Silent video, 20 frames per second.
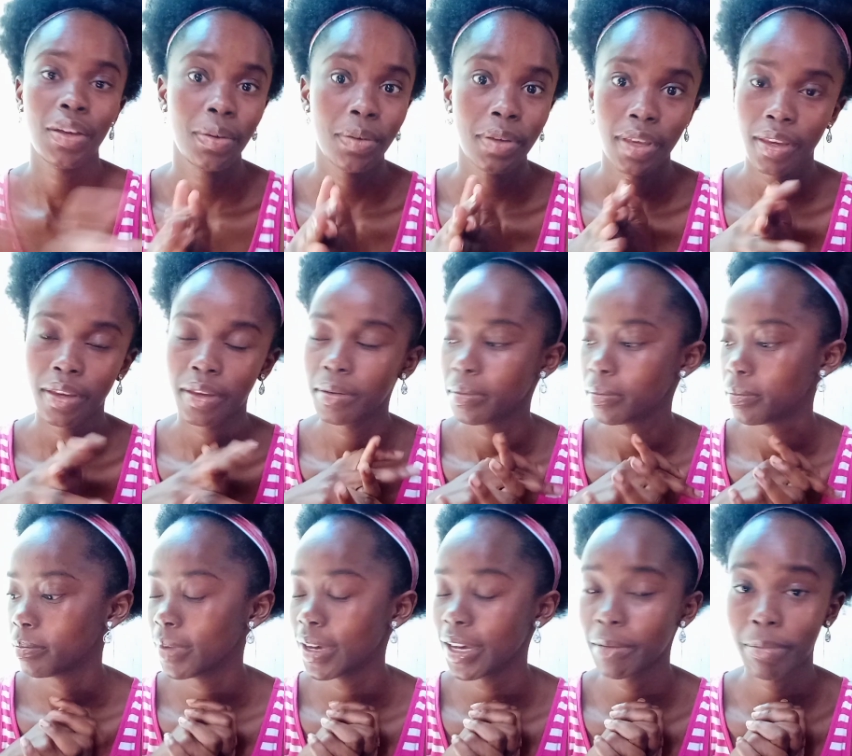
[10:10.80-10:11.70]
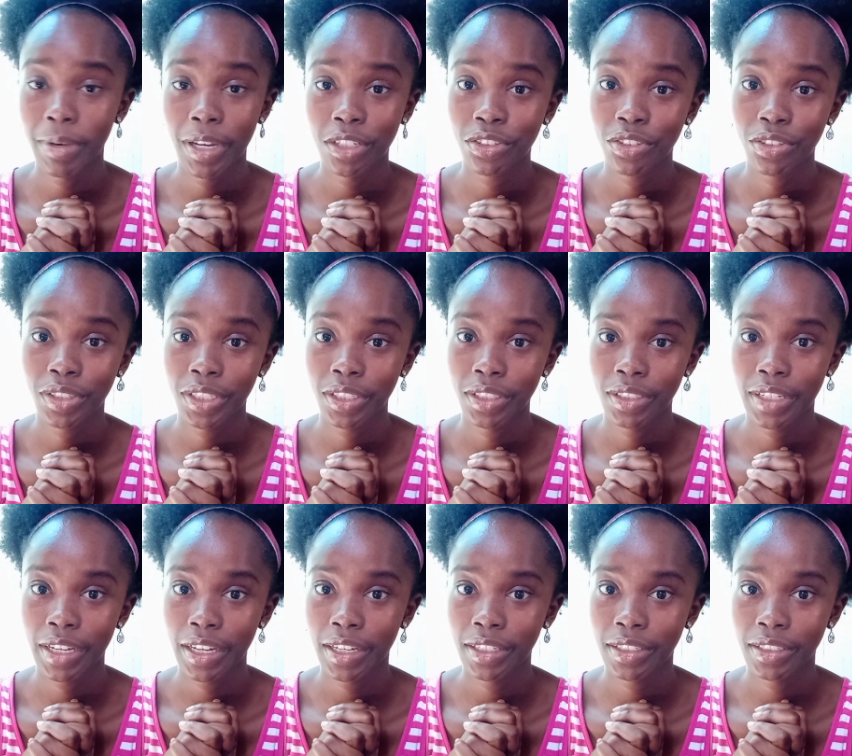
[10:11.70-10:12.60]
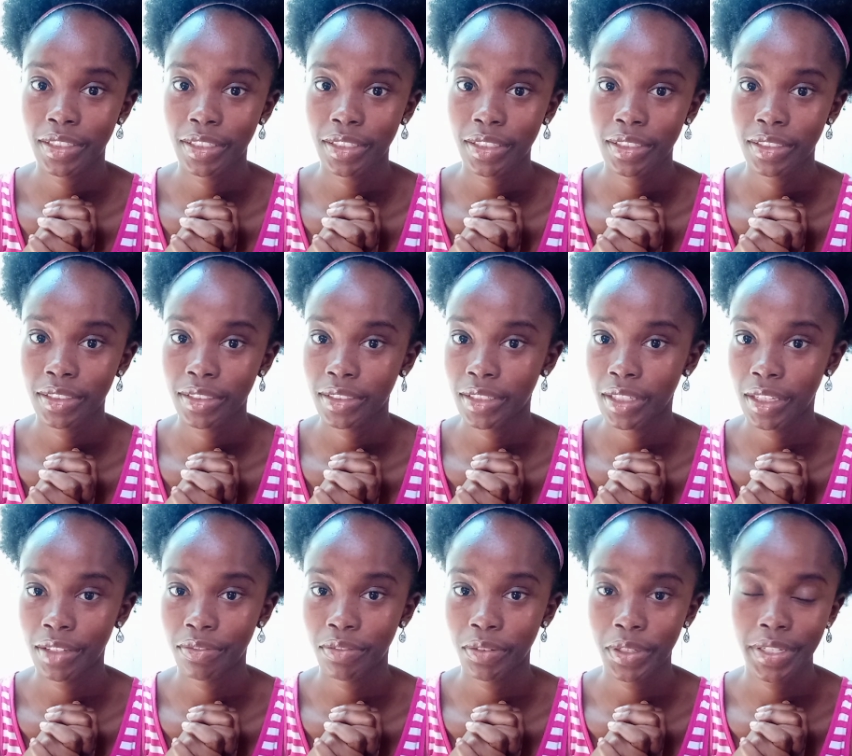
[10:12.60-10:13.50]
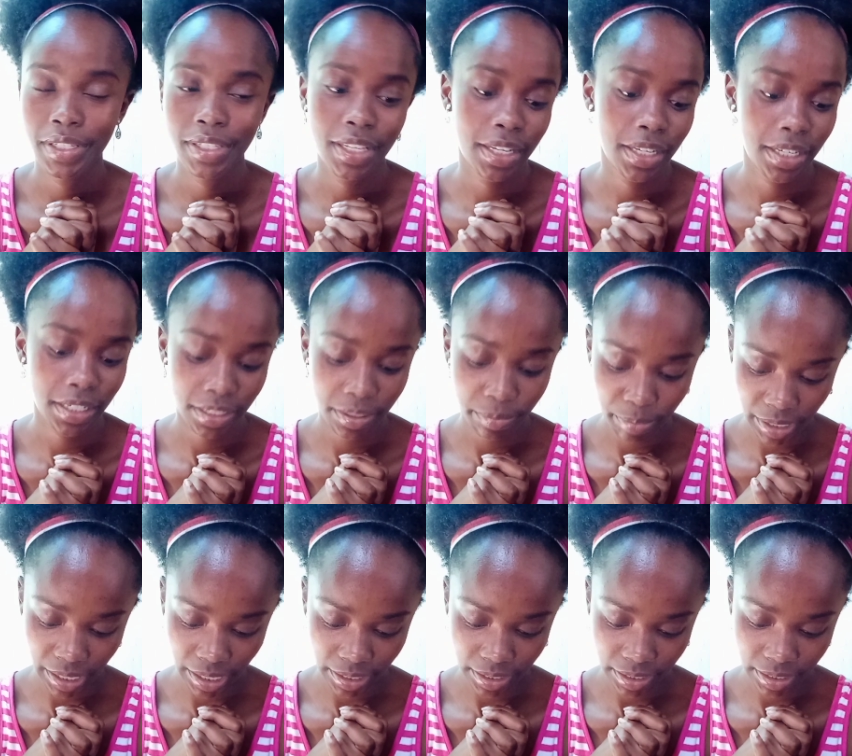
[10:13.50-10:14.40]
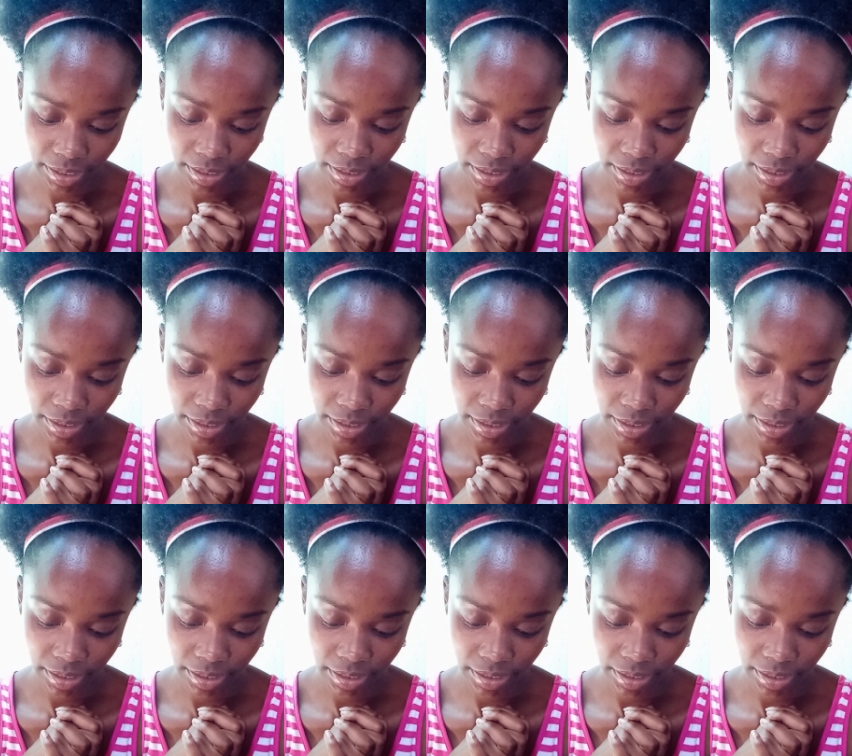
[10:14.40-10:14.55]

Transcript: Okay, my battery died there for a second, but